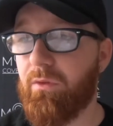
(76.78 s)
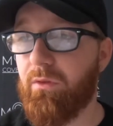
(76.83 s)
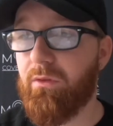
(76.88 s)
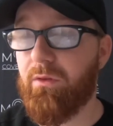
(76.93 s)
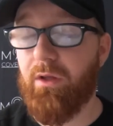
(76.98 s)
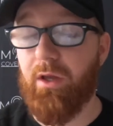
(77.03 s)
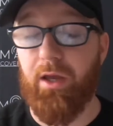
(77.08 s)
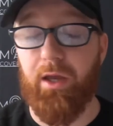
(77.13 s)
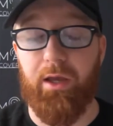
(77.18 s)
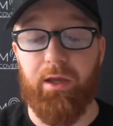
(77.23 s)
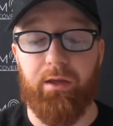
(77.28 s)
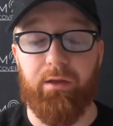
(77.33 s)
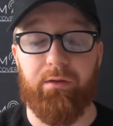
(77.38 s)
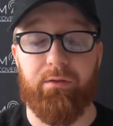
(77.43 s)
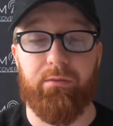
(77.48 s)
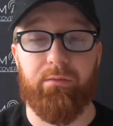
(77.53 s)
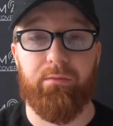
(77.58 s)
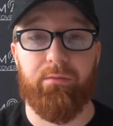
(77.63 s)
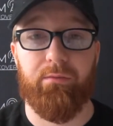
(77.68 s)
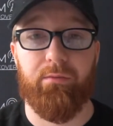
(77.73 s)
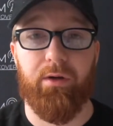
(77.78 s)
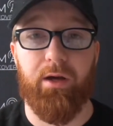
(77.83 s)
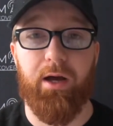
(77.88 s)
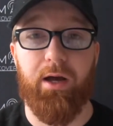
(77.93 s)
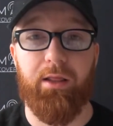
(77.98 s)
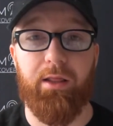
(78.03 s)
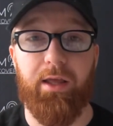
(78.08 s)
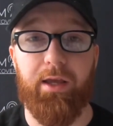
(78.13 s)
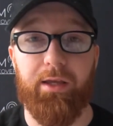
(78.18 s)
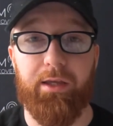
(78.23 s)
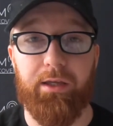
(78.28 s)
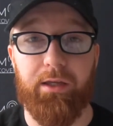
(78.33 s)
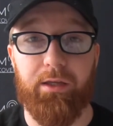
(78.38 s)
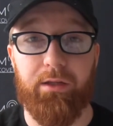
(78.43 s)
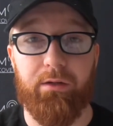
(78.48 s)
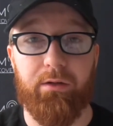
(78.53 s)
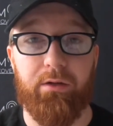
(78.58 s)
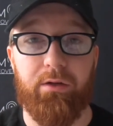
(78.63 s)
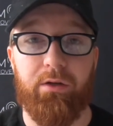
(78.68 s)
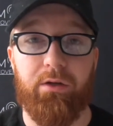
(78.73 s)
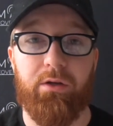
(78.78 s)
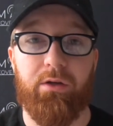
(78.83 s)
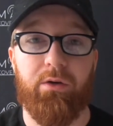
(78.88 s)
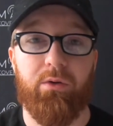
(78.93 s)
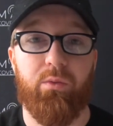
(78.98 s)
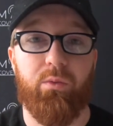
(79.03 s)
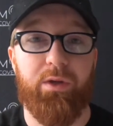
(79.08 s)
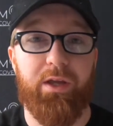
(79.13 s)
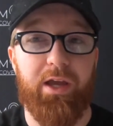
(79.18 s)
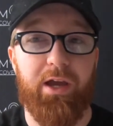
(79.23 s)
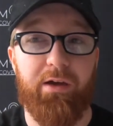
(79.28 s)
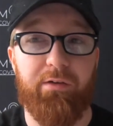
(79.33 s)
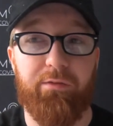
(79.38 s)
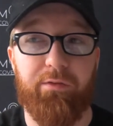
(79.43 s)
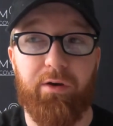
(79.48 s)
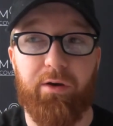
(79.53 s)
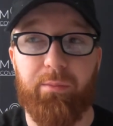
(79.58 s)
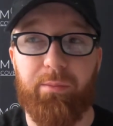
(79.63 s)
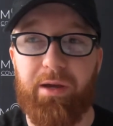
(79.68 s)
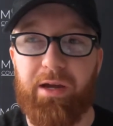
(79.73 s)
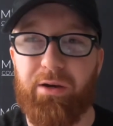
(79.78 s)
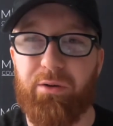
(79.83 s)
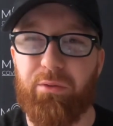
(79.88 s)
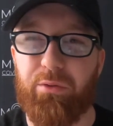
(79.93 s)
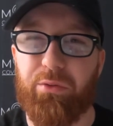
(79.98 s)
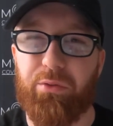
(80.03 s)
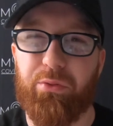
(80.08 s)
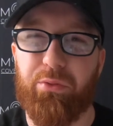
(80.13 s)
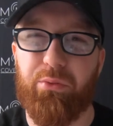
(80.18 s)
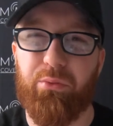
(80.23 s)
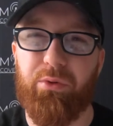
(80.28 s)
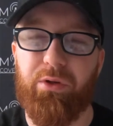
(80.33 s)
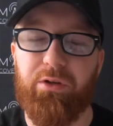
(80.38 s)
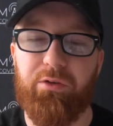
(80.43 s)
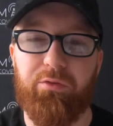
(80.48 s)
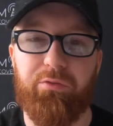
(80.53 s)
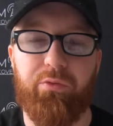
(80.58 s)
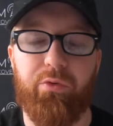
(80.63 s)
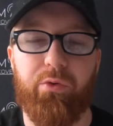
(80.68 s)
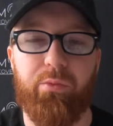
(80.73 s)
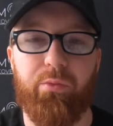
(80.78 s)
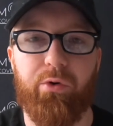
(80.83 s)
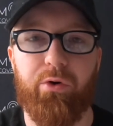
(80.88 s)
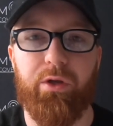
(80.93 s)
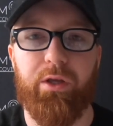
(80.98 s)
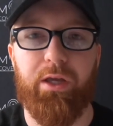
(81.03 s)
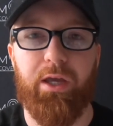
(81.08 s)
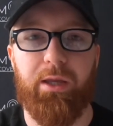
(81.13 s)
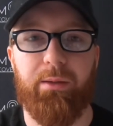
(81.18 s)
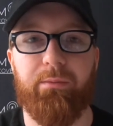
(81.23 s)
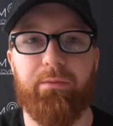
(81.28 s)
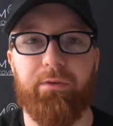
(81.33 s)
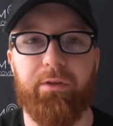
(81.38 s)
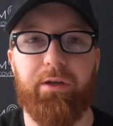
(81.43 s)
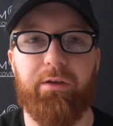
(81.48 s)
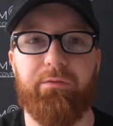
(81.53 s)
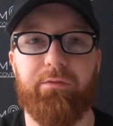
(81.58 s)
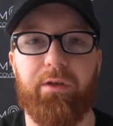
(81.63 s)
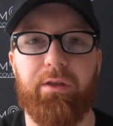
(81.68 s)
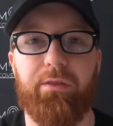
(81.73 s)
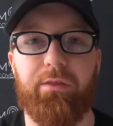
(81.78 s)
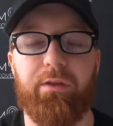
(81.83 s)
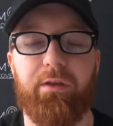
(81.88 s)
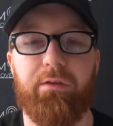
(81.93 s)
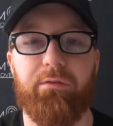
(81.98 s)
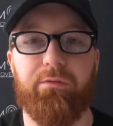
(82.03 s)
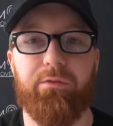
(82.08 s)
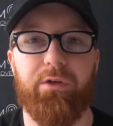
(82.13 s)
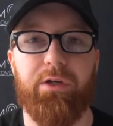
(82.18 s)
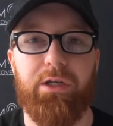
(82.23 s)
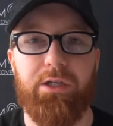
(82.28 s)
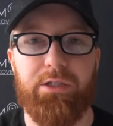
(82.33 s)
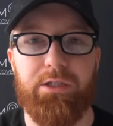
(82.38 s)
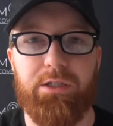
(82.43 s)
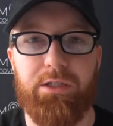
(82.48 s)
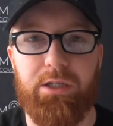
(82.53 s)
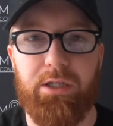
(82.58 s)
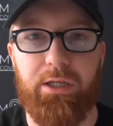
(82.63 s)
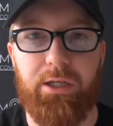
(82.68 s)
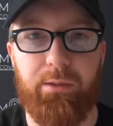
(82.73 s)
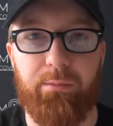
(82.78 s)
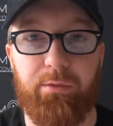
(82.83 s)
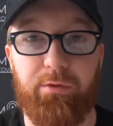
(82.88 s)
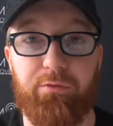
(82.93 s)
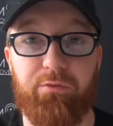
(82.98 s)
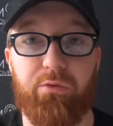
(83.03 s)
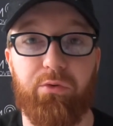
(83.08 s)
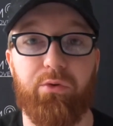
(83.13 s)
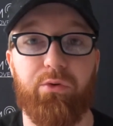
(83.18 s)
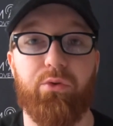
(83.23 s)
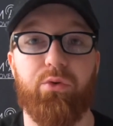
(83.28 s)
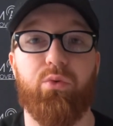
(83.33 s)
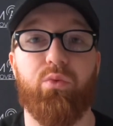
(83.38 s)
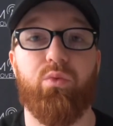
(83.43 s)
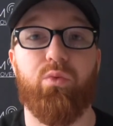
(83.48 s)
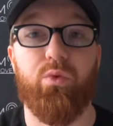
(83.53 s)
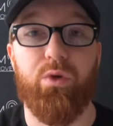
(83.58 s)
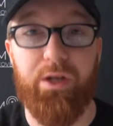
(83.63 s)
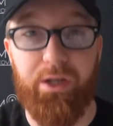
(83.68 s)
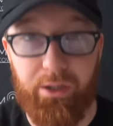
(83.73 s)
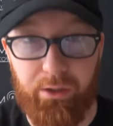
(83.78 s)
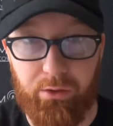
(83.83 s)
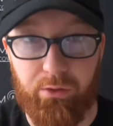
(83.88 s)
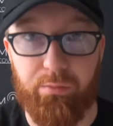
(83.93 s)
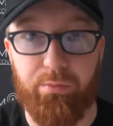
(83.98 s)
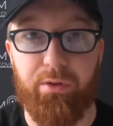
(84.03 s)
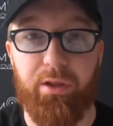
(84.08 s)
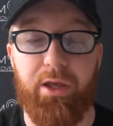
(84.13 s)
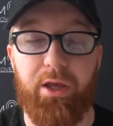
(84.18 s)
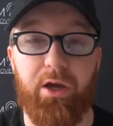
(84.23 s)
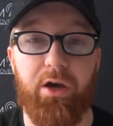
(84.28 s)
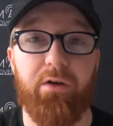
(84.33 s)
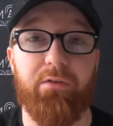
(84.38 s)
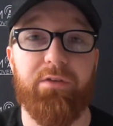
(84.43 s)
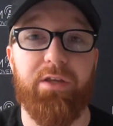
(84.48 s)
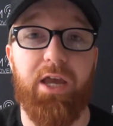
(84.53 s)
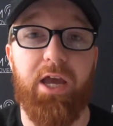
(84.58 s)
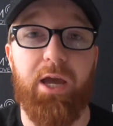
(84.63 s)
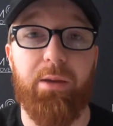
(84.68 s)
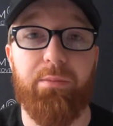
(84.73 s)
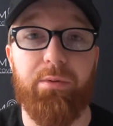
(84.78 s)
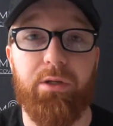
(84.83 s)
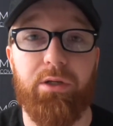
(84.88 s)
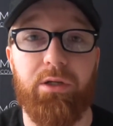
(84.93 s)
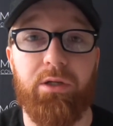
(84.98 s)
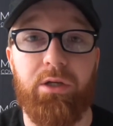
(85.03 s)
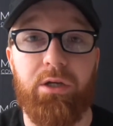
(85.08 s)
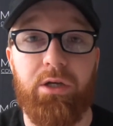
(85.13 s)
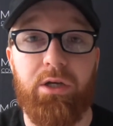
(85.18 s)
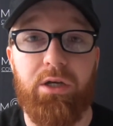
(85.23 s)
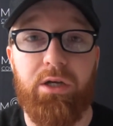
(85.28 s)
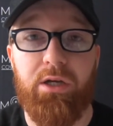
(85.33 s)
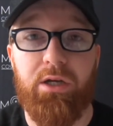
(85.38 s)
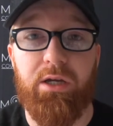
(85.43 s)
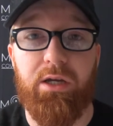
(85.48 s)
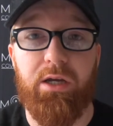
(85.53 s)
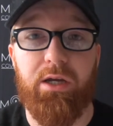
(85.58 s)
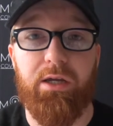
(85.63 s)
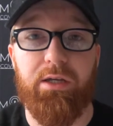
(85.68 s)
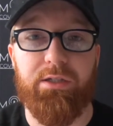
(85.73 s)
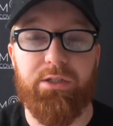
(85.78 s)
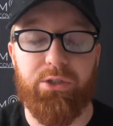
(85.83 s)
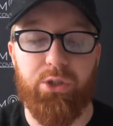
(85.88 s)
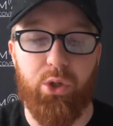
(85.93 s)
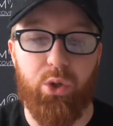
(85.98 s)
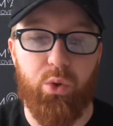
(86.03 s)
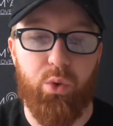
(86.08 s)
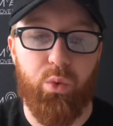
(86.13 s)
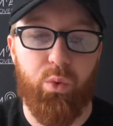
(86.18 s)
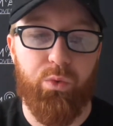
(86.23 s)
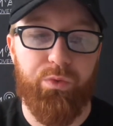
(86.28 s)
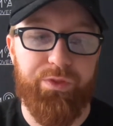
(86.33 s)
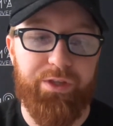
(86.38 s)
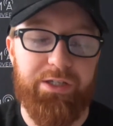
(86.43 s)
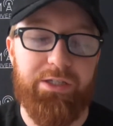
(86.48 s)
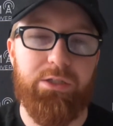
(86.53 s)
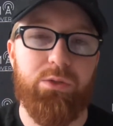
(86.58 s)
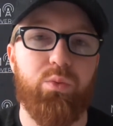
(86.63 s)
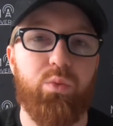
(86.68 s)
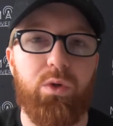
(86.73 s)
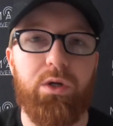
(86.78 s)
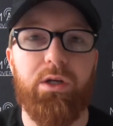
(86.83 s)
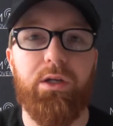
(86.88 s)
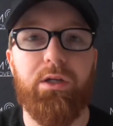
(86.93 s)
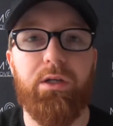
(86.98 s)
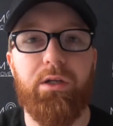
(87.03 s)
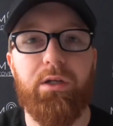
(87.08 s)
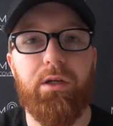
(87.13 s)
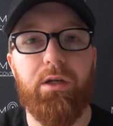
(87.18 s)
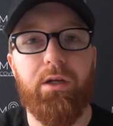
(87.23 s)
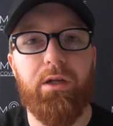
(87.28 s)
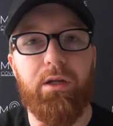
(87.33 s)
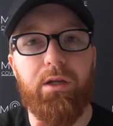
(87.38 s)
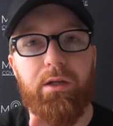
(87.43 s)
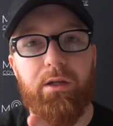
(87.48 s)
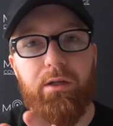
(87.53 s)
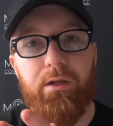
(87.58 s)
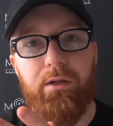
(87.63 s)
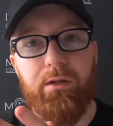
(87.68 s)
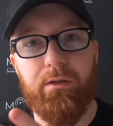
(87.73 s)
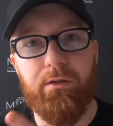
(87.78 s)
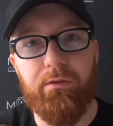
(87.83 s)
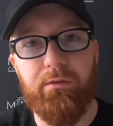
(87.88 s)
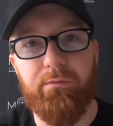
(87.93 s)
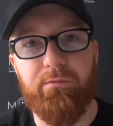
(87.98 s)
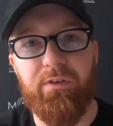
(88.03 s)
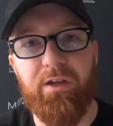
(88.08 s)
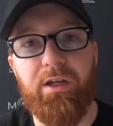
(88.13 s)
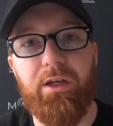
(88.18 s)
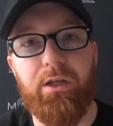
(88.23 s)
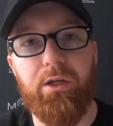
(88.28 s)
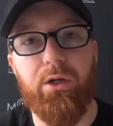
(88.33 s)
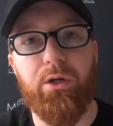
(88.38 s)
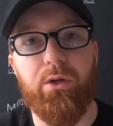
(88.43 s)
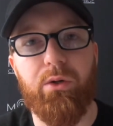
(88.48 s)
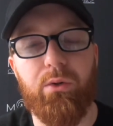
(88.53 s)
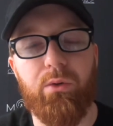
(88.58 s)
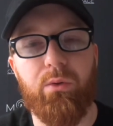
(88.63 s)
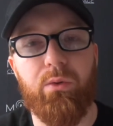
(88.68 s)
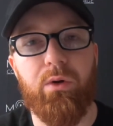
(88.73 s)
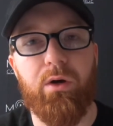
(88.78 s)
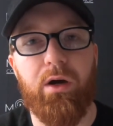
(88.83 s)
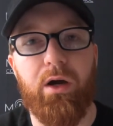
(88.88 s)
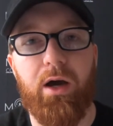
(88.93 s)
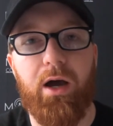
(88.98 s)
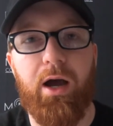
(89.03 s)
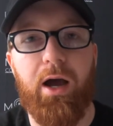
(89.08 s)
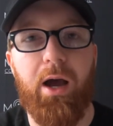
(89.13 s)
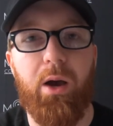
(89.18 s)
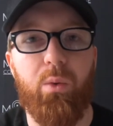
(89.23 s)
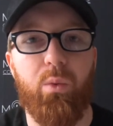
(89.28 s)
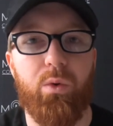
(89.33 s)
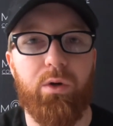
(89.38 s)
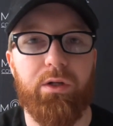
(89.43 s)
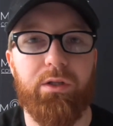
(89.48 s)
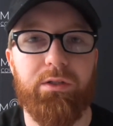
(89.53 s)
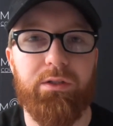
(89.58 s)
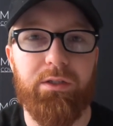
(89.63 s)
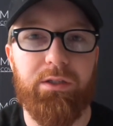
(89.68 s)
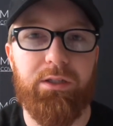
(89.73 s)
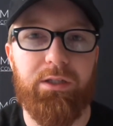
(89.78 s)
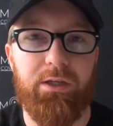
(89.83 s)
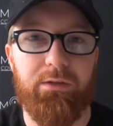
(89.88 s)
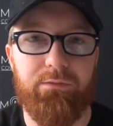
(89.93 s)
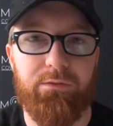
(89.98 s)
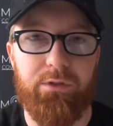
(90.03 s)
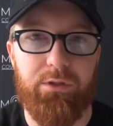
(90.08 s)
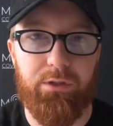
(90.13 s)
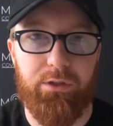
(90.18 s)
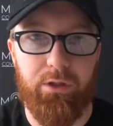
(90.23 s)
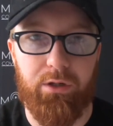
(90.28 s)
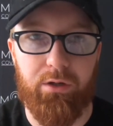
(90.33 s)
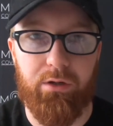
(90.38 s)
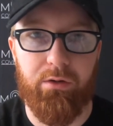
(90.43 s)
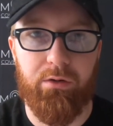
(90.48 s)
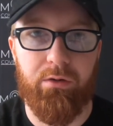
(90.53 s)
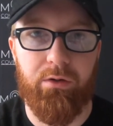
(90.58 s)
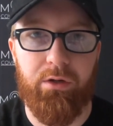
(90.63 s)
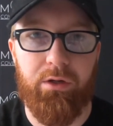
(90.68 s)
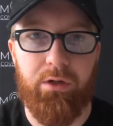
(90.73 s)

hey, I like it. We have about 3 to 4 more games left, I think, for each team before the real playoffs happen. So, this what video I wanted to give to y'all